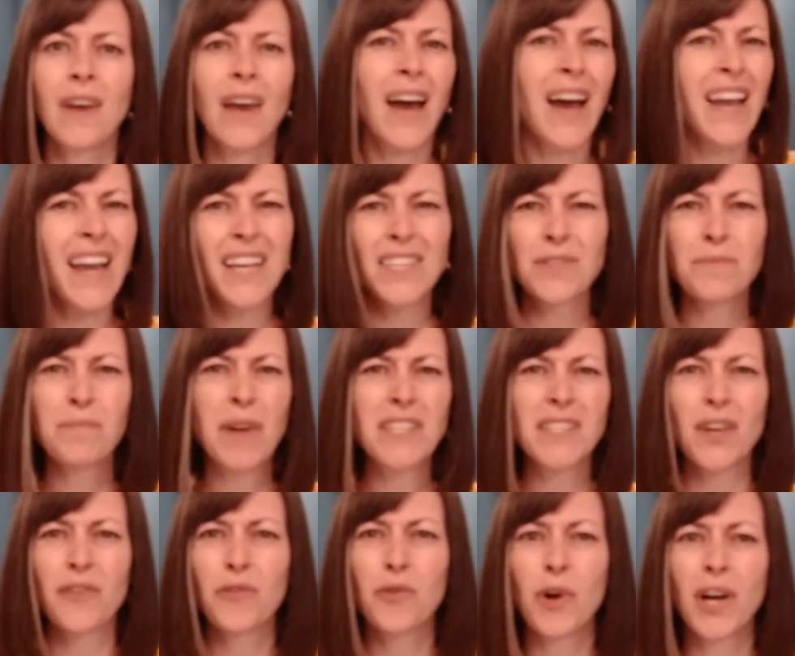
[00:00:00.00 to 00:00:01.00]
I ask
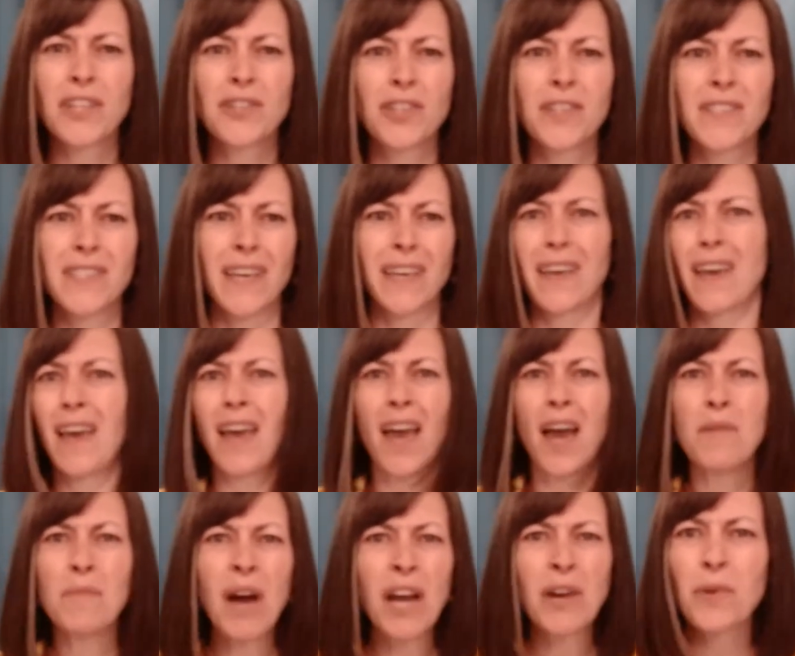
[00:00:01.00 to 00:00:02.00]
myself questions like,
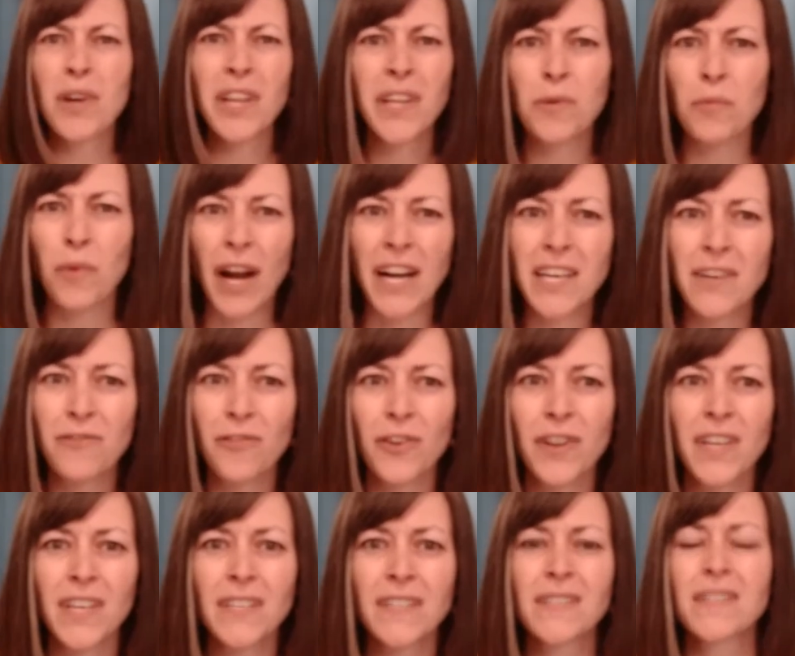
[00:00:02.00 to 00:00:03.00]
am I really ready for
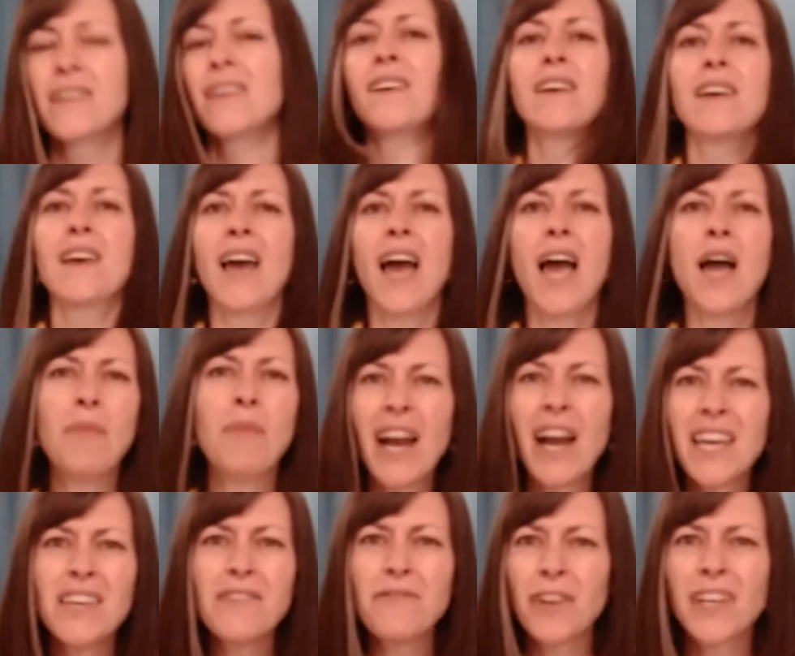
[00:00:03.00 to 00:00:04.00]
this? Am
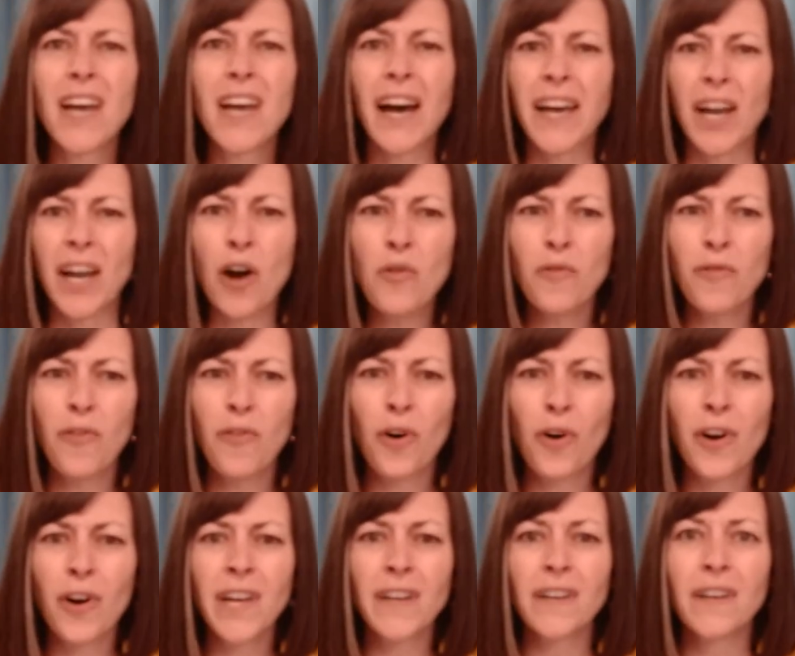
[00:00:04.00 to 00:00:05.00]
I even cut out
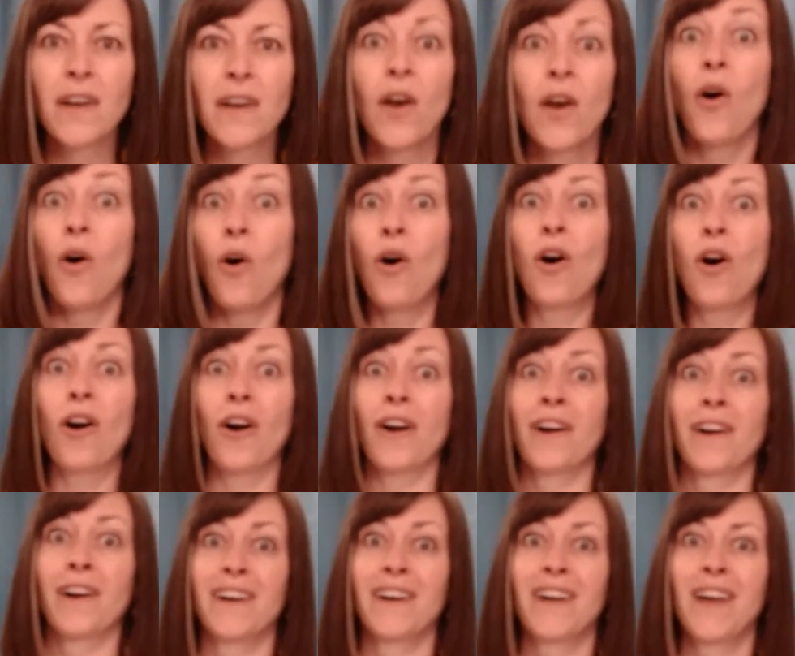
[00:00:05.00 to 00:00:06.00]
for it?
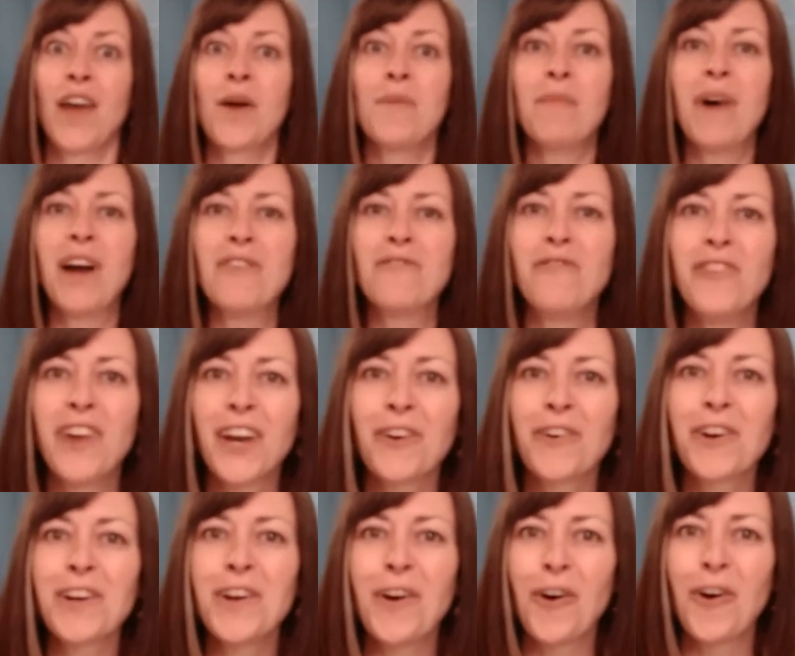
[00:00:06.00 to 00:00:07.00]
Or my
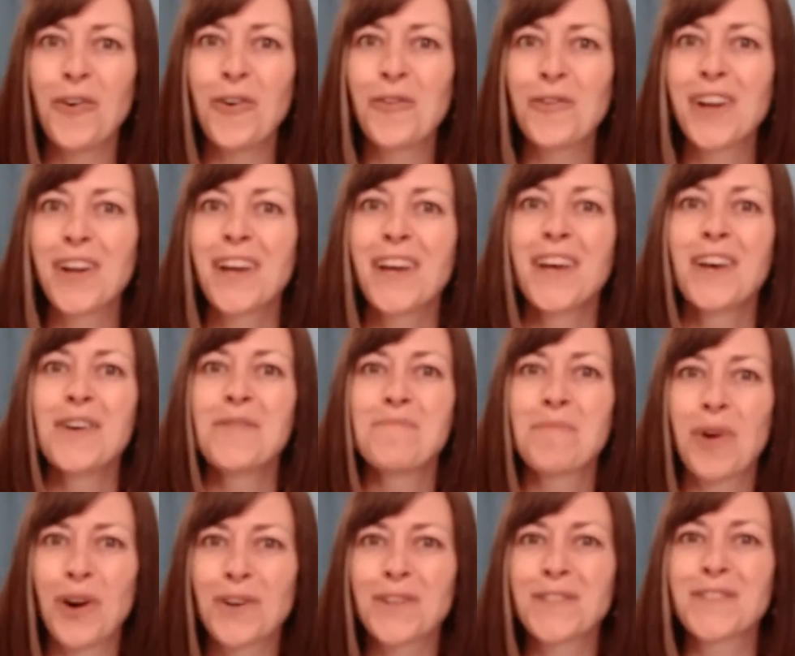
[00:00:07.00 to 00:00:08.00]
very own
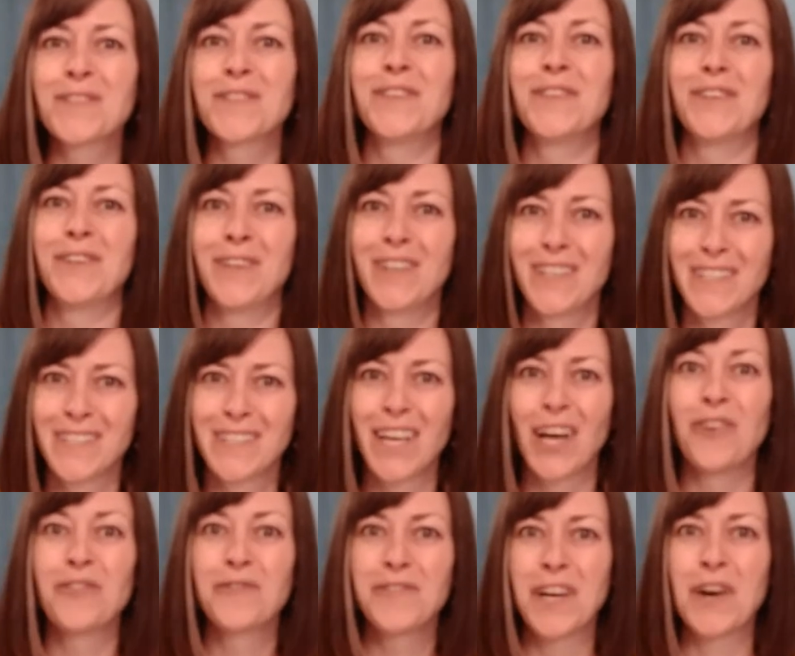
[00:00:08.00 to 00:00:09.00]
personal
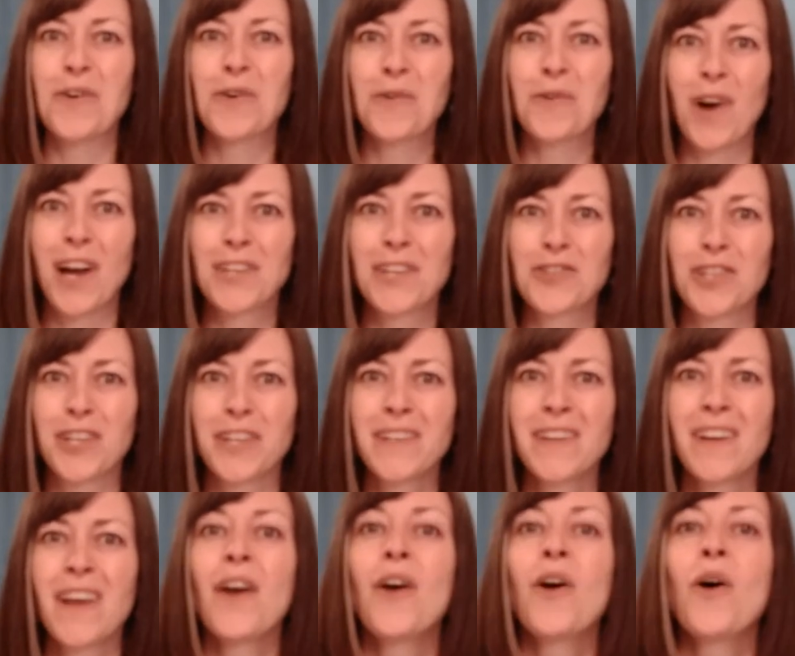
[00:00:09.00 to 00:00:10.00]
self-doubt
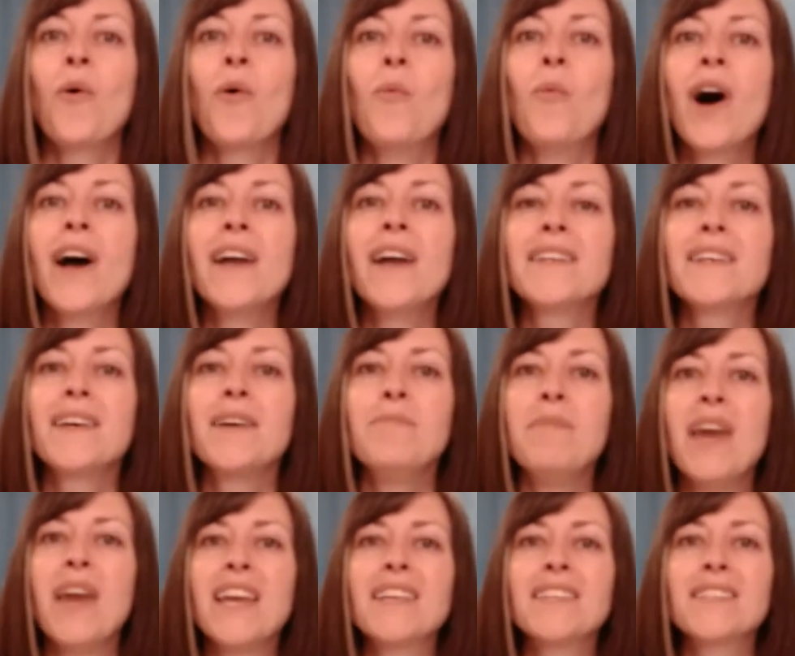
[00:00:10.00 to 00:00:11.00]
question, what
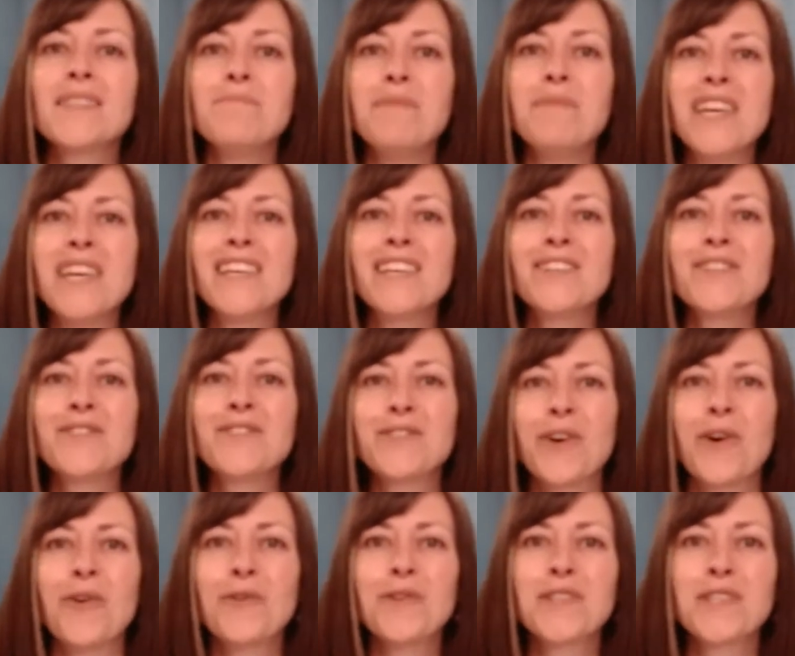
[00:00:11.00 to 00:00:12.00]
makes me
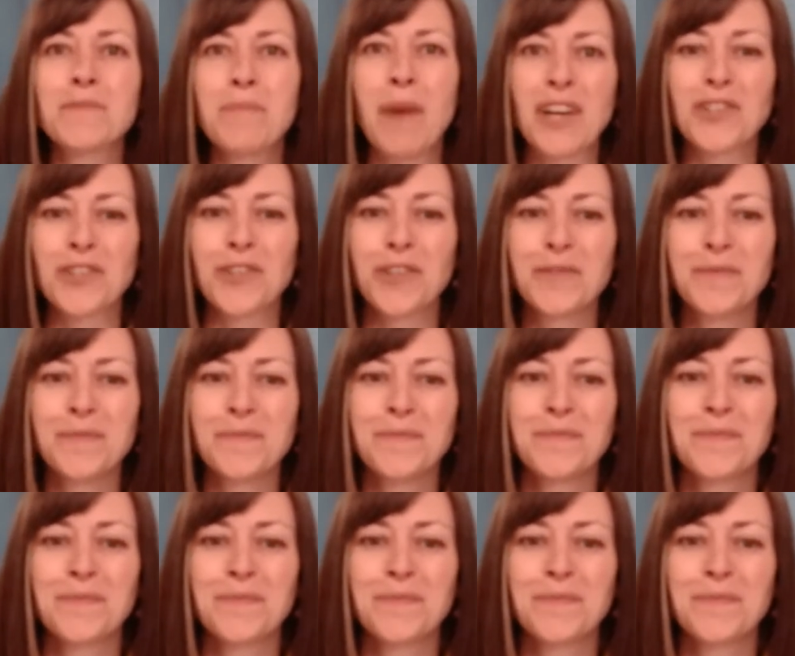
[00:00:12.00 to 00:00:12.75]
so special?